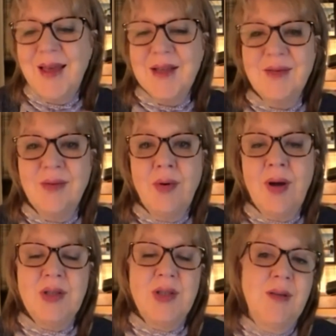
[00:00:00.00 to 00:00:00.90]
Thanks for
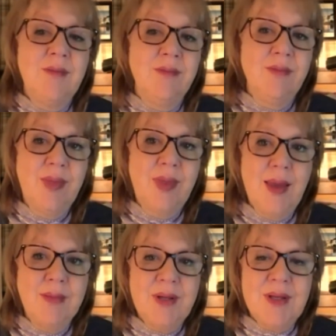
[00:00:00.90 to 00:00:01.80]
watching.
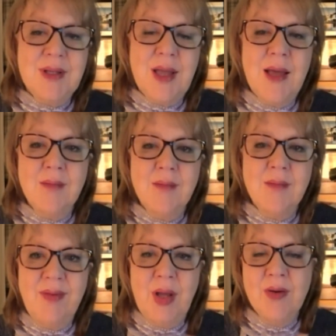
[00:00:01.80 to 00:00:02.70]
Please like
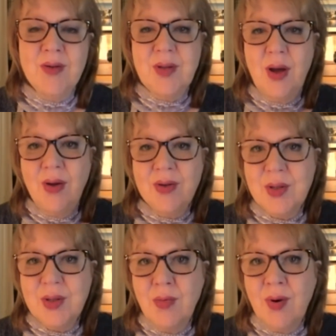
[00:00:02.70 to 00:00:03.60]
my videos.
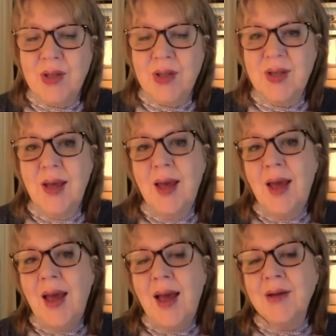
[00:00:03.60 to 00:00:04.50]
Also watch
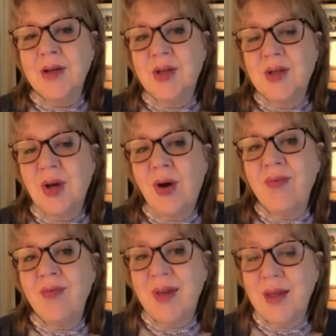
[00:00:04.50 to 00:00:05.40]
how to
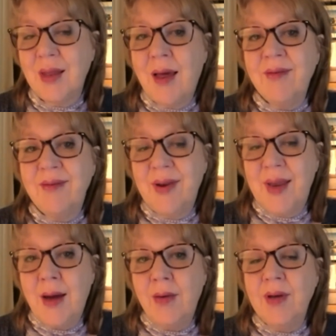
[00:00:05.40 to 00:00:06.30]
dissolve the cloud
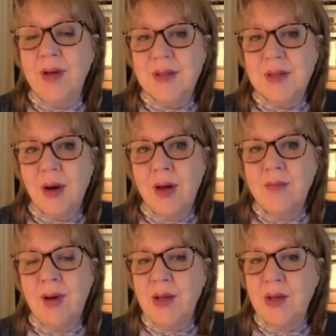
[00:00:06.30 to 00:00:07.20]
video. It's
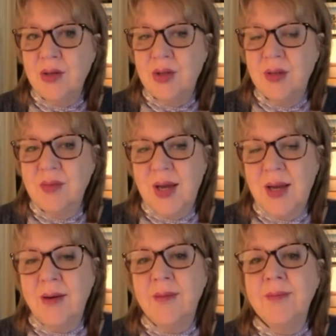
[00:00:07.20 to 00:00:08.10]
on my YouTube
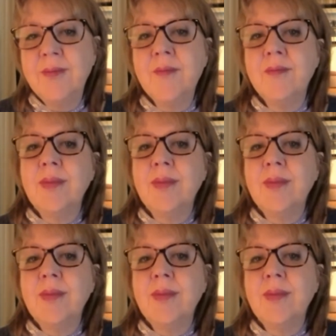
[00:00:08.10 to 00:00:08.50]
channel.